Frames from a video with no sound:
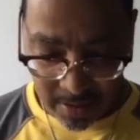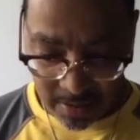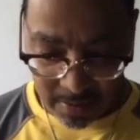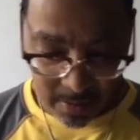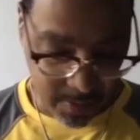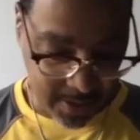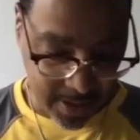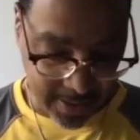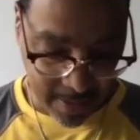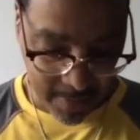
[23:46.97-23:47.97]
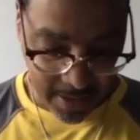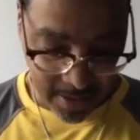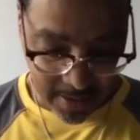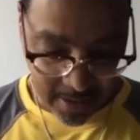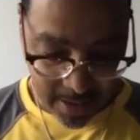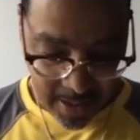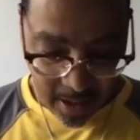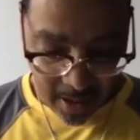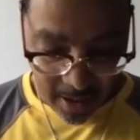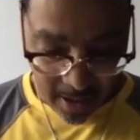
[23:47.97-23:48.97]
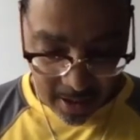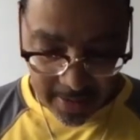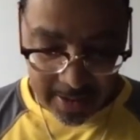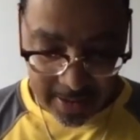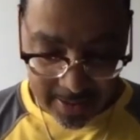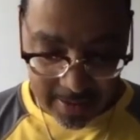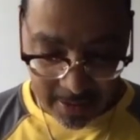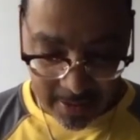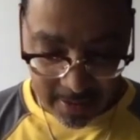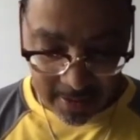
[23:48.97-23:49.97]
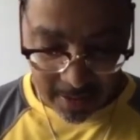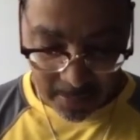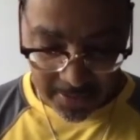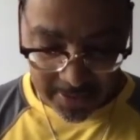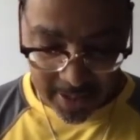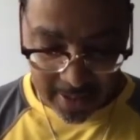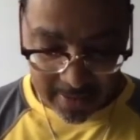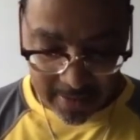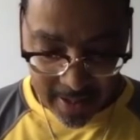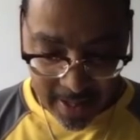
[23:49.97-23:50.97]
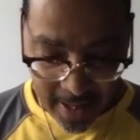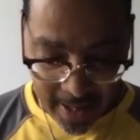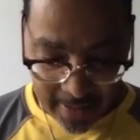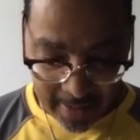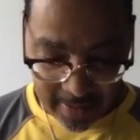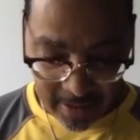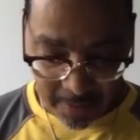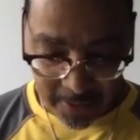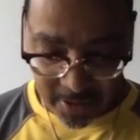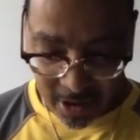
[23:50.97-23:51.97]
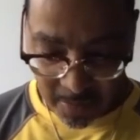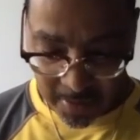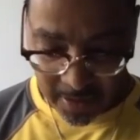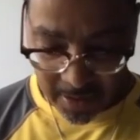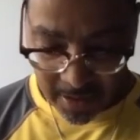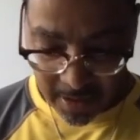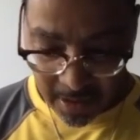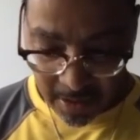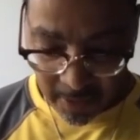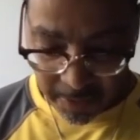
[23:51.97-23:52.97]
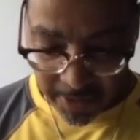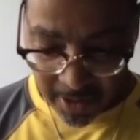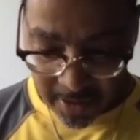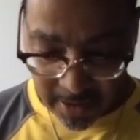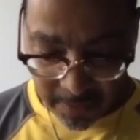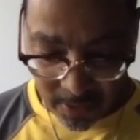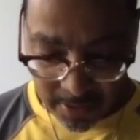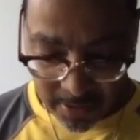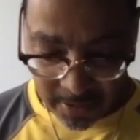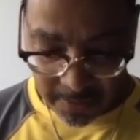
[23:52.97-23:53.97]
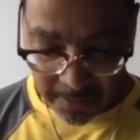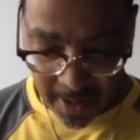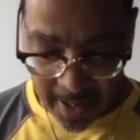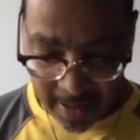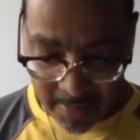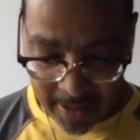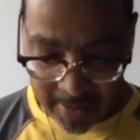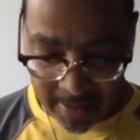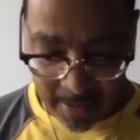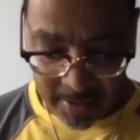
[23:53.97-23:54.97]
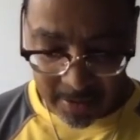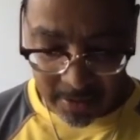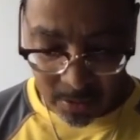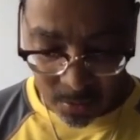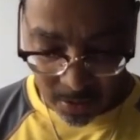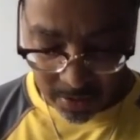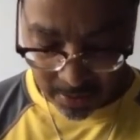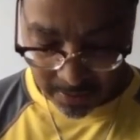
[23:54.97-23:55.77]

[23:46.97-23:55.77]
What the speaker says: I don't know what the heck that means, other than he is possessed. And he suffers terribly, for frequently he falls into the fire and many times into the water.